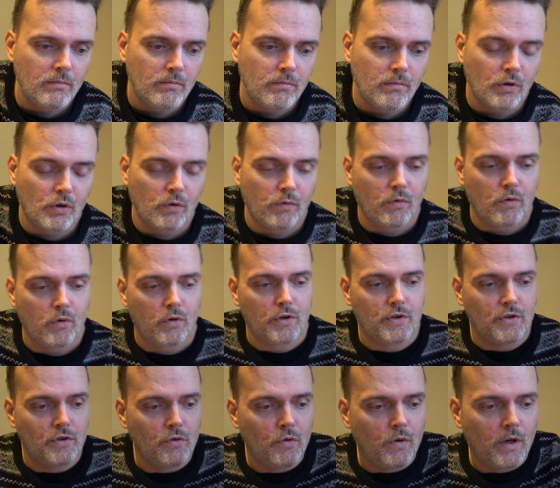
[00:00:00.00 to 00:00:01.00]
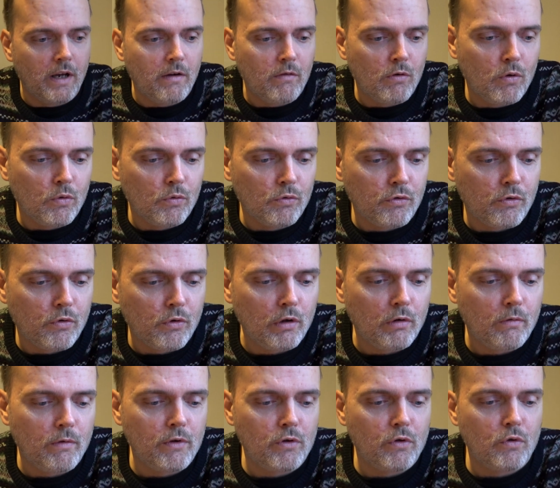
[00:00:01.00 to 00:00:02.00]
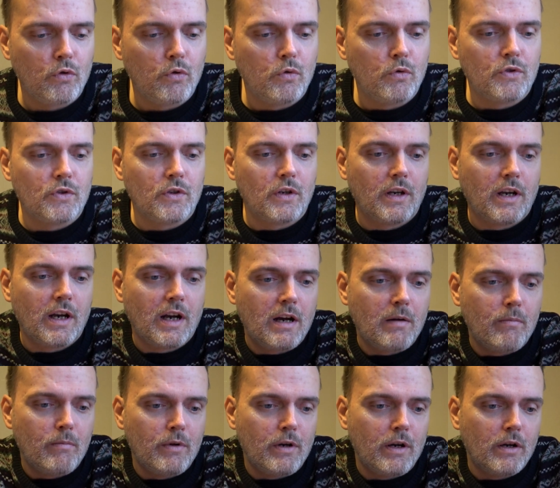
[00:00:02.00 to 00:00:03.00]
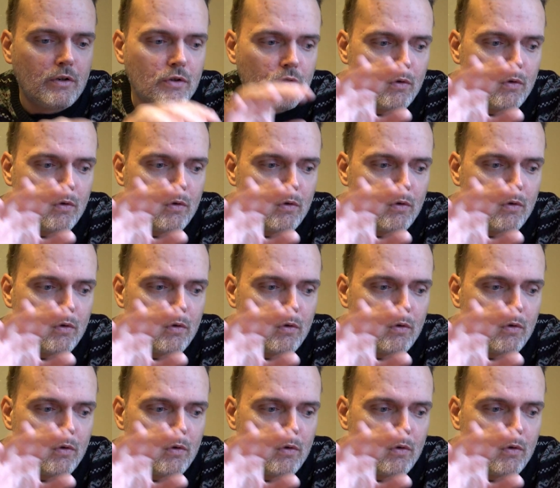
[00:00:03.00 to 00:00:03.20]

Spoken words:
But of course you have control when you use the camera,